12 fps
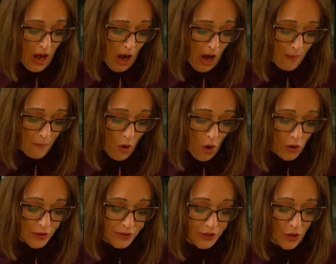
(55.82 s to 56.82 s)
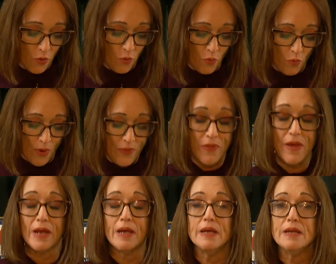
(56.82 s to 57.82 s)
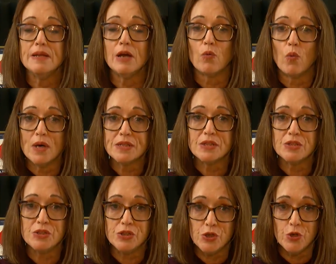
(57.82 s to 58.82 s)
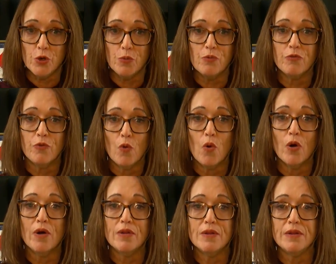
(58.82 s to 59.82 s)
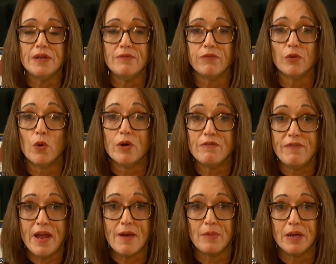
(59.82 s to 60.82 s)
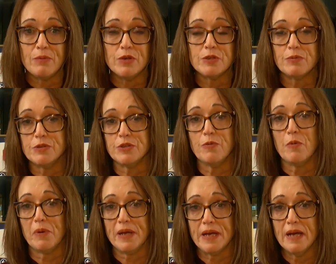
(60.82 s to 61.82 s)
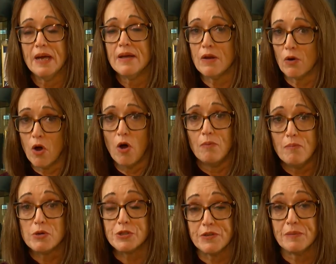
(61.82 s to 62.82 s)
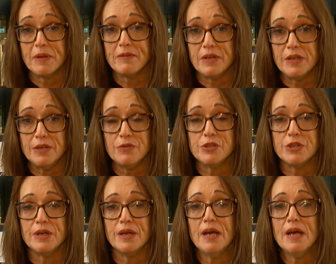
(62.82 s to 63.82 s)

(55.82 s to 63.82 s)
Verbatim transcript: Um, also, one thing, there was a Zoom for the Floyd family, which presumably they're all, most of them live in Houston.